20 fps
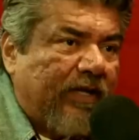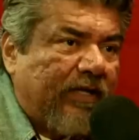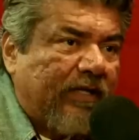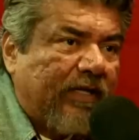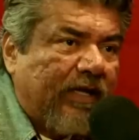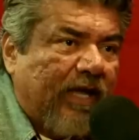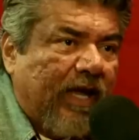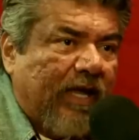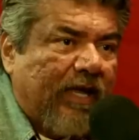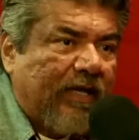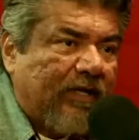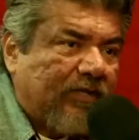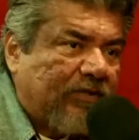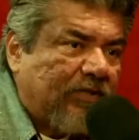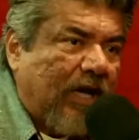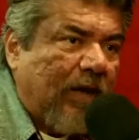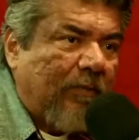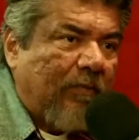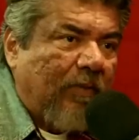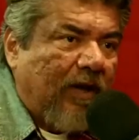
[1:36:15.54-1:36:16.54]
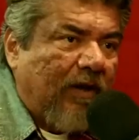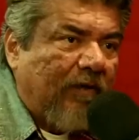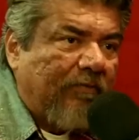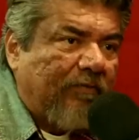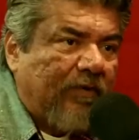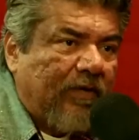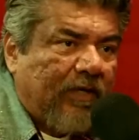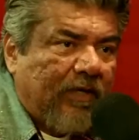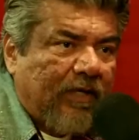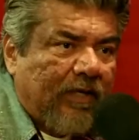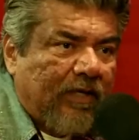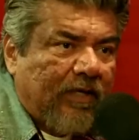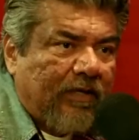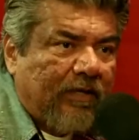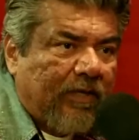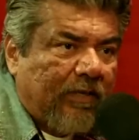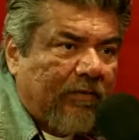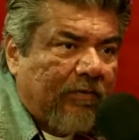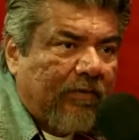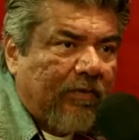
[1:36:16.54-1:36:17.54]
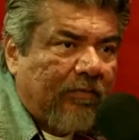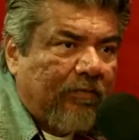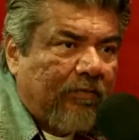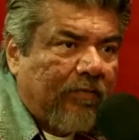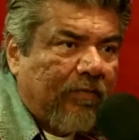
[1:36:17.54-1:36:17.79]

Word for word: and the guy had a top off. No. Then